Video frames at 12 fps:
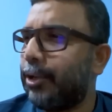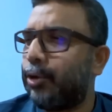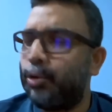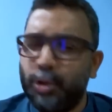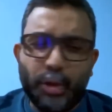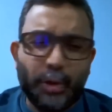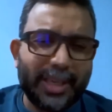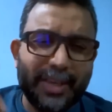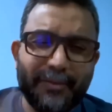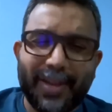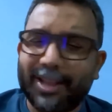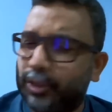Do your
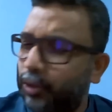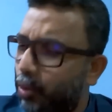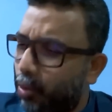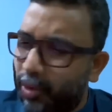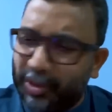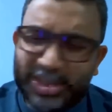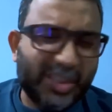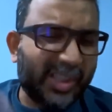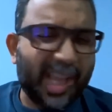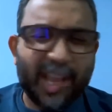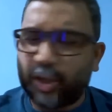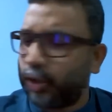events. Go on
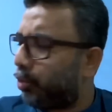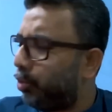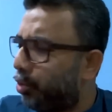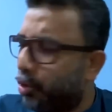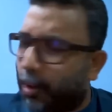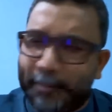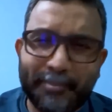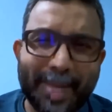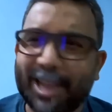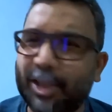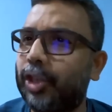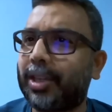stage. Do your
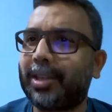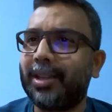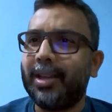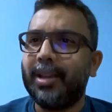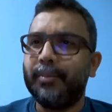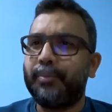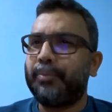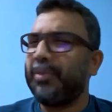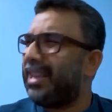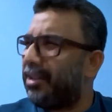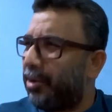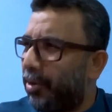magic.
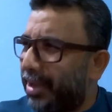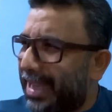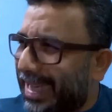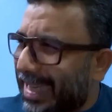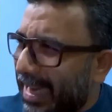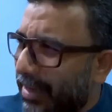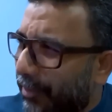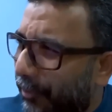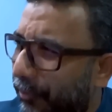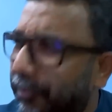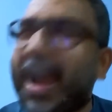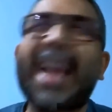You know, ignite a
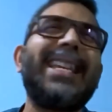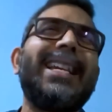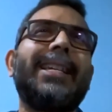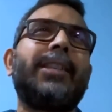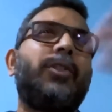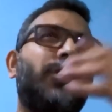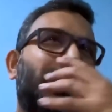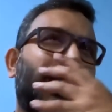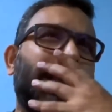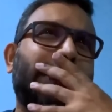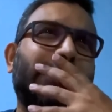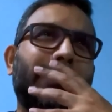fire in your
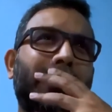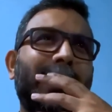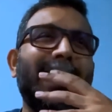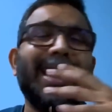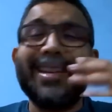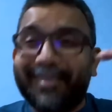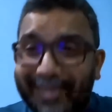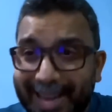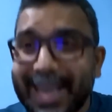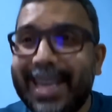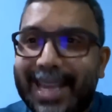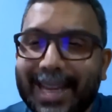system.
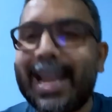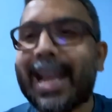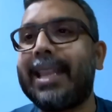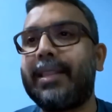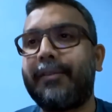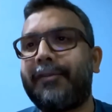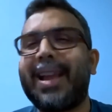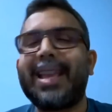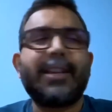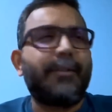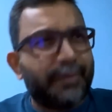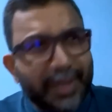Reignite the
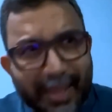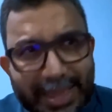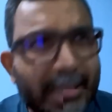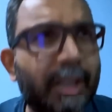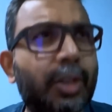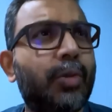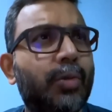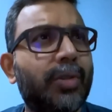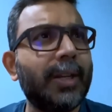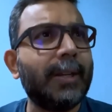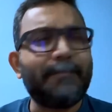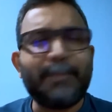fire within you.